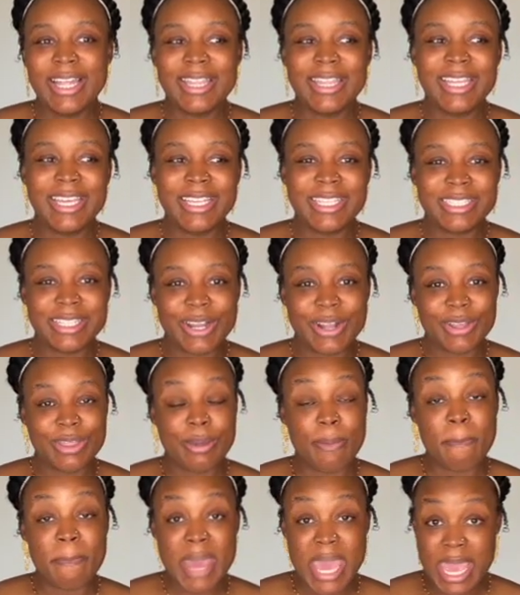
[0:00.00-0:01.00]
these are
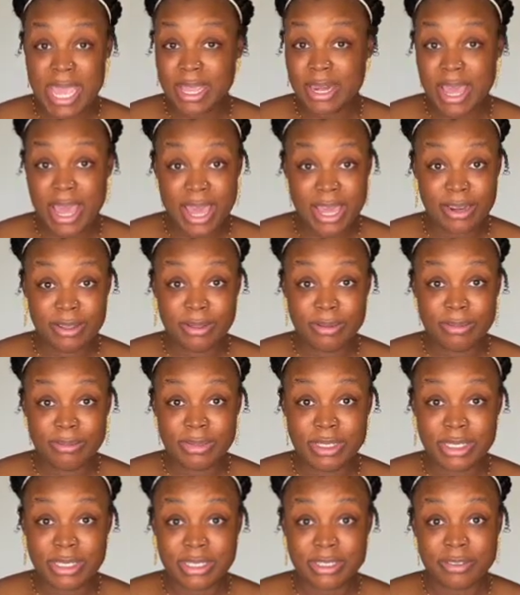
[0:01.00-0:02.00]
the main
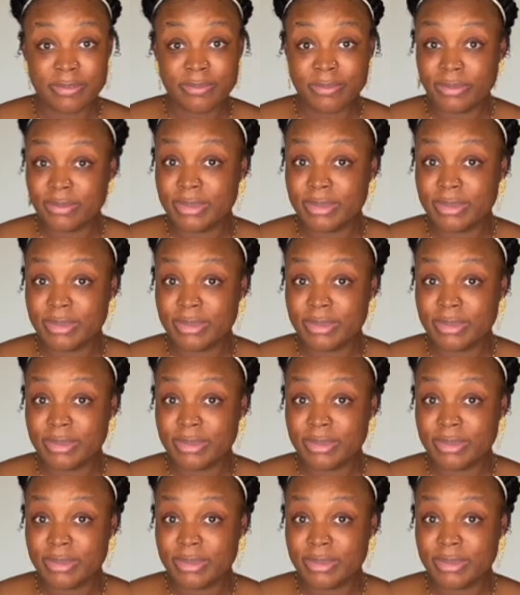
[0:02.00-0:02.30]
items,